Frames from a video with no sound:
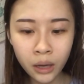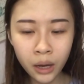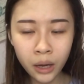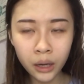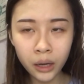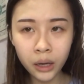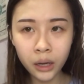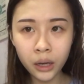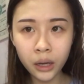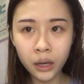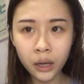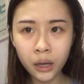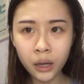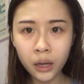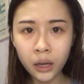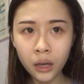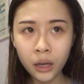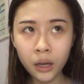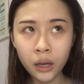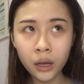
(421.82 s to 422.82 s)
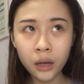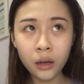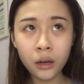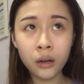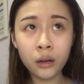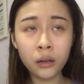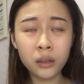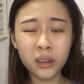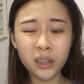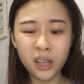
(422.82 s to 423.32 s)
like
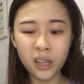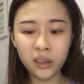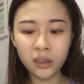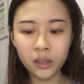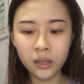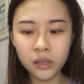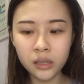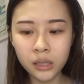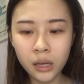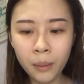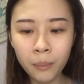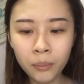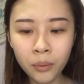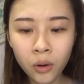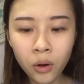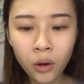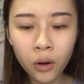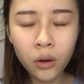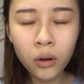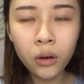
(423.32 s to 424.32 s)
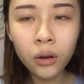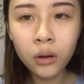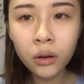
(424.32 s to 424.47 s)
a tinted sunblock.